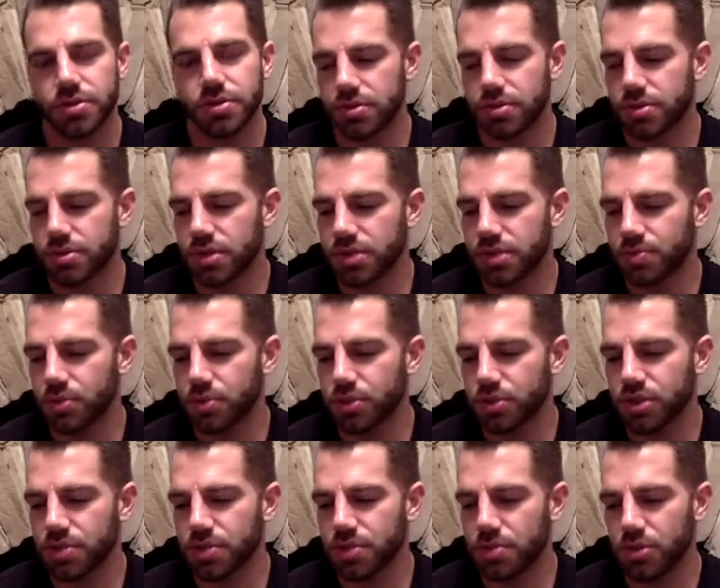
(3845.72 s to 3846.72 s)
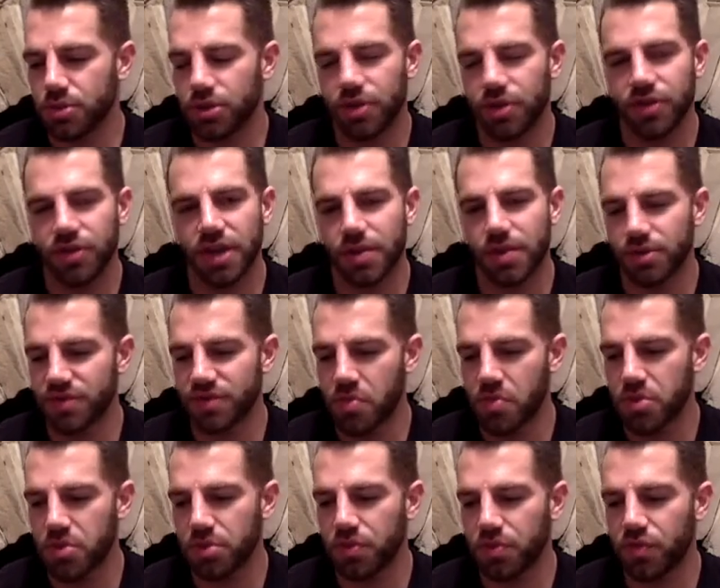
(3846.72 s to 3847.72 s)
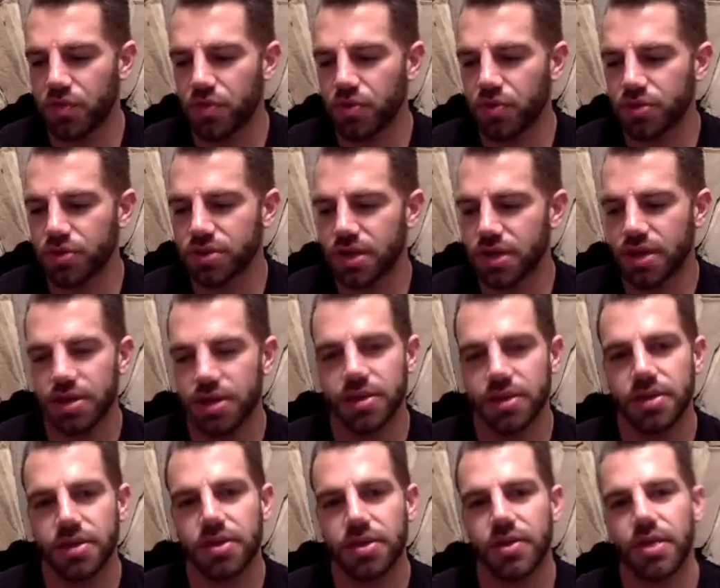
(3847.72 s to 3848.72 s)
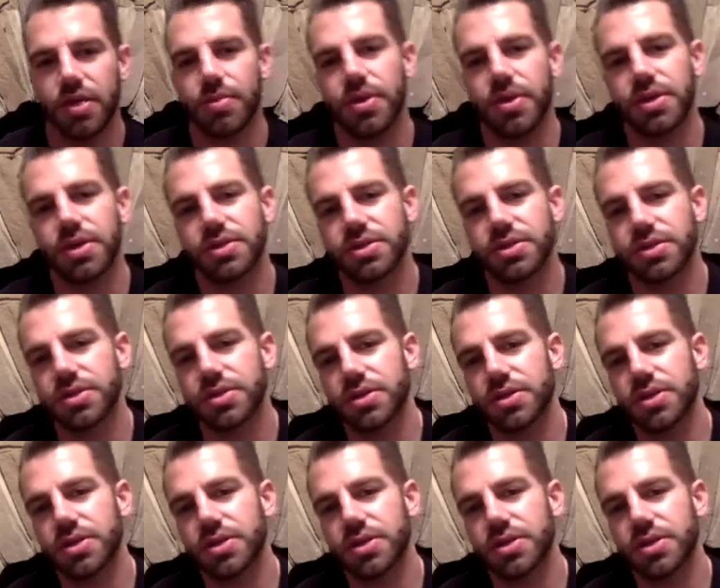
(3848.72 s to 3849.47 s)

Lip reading: That's put simpler than I think anyone's ever put it before. So that, you know, that makes,